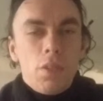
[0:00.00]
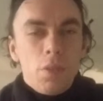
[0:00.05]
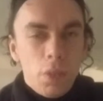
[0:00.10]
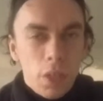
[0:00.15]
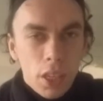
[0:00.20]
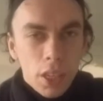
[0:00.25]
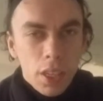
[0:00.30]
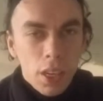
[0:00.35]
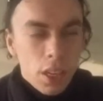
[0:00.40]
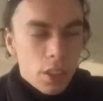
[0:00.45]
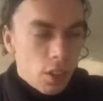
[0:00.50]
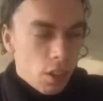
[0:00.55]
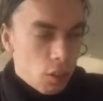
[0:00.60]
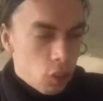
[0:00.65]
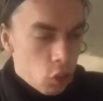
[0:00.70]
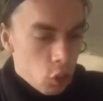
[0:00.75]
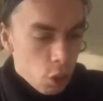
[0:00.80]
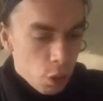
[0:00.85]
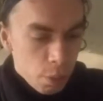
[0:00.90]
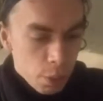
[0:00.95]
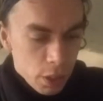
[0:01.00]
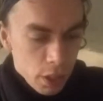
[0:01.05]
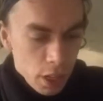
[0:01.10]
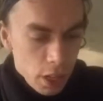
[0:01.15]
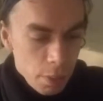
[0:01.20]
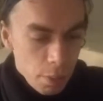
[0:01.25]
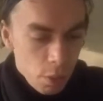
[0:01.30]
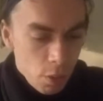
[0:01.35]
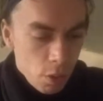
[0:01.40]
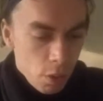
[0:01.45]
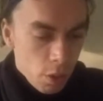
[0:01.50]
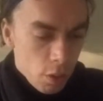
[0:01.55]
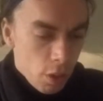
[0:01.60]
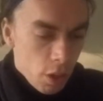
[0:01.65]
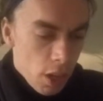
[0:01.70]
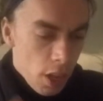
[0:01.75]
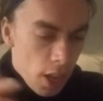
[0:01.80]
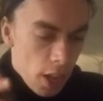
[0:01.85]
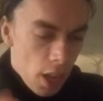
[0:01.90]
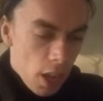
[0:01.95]
we cannot absorb it
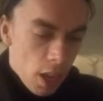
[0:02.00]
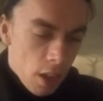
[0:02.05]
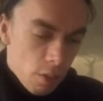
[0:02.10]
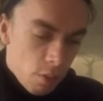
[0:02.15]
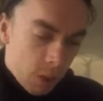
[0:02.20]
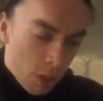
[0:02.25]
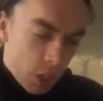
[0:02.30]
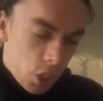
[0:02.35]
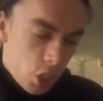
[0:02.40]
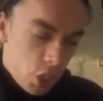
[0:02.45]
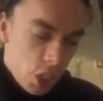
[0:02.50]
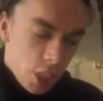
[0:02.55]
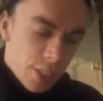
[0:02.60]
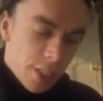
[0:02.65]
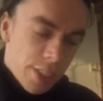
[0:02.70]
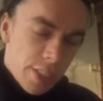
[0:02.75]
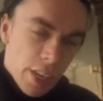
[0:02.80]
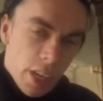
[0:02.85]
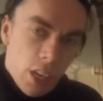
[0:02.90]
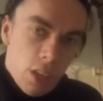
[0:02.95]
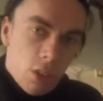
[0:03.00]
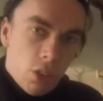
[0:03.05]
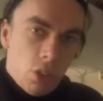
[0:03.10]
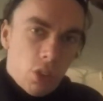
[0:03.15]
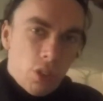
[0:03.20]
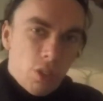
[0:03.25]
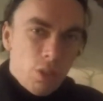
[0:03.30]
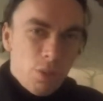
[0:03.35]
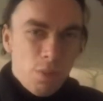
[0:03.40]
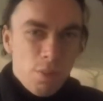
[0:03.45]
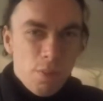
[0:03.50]
anymore, and we shit it out.